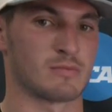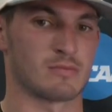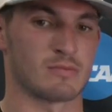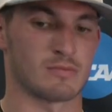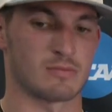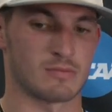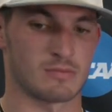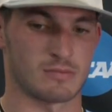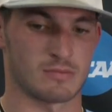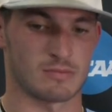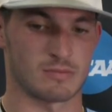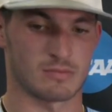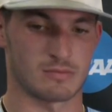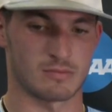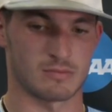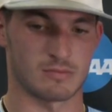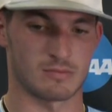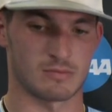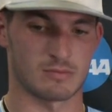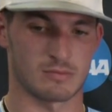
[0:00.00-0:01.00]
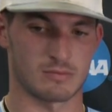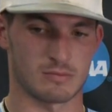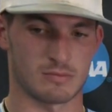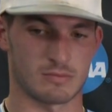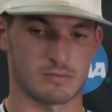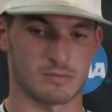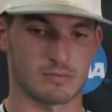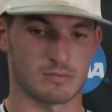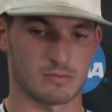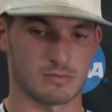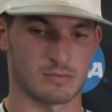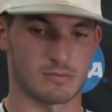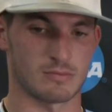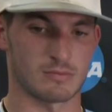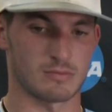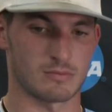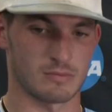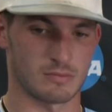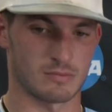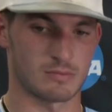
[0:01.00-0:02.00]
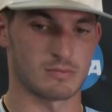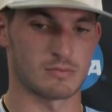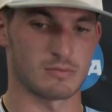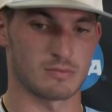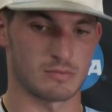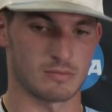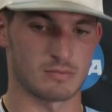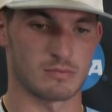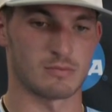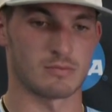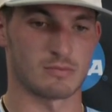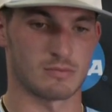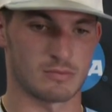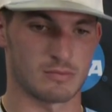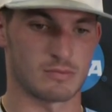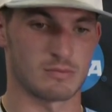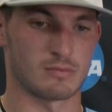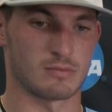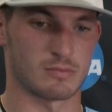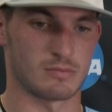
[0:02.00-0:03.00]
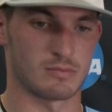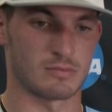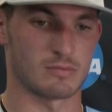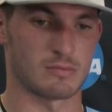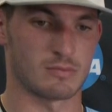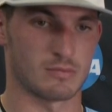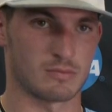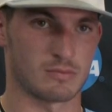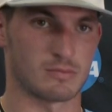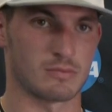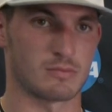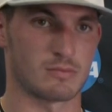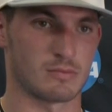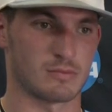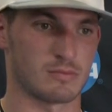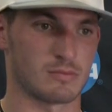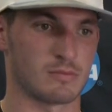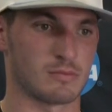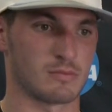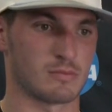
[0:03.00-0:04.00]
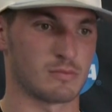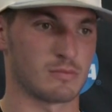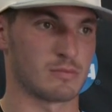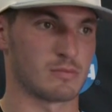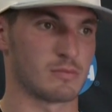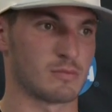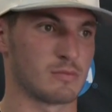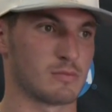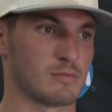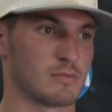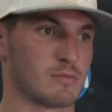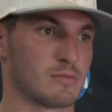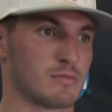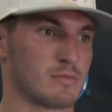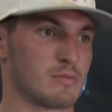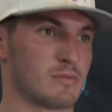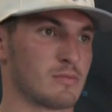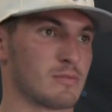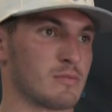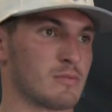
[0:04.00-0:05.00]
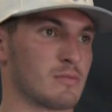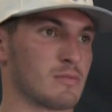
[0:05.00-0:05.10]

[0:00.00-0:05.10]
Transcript: No words are spoken by the person on screen.